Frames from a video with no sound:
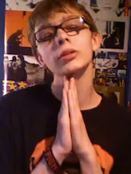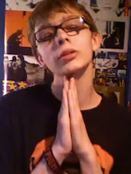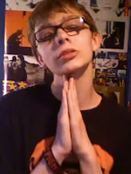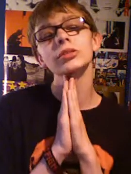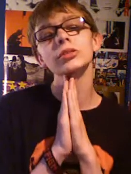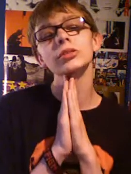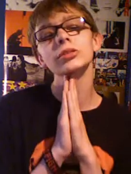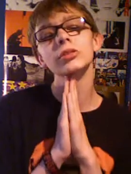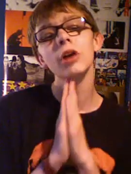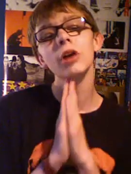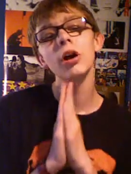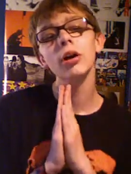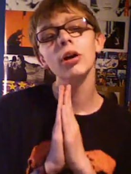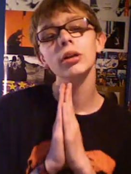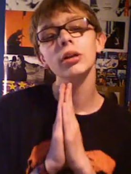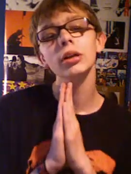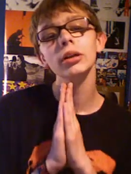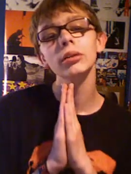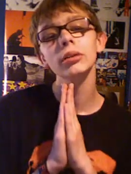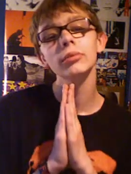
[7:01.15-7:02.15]

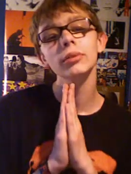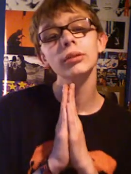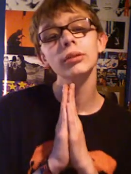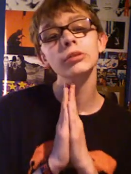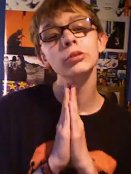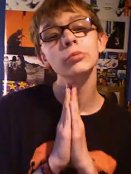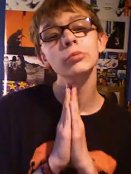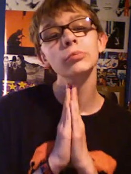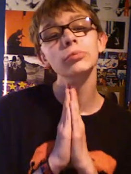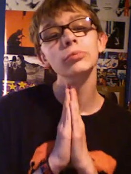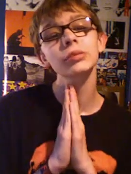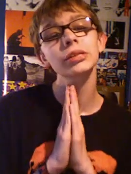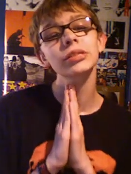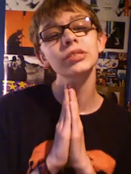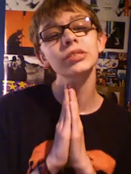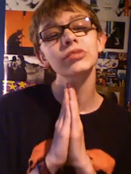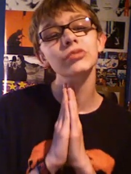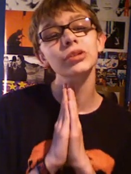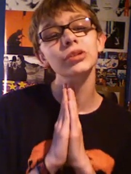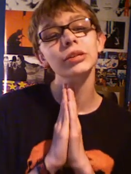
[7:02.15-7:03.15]
sorry, can you please
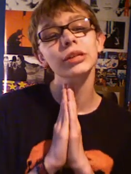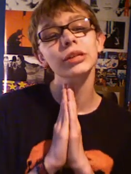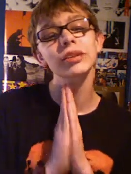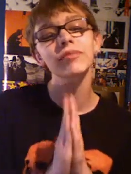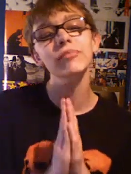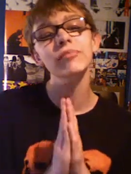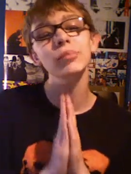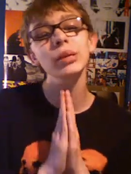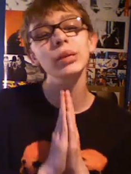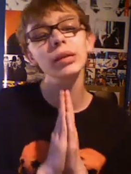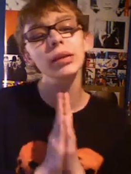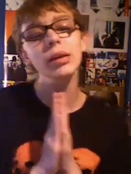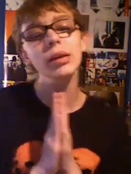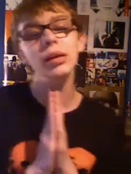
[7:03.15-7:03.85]
forgive me?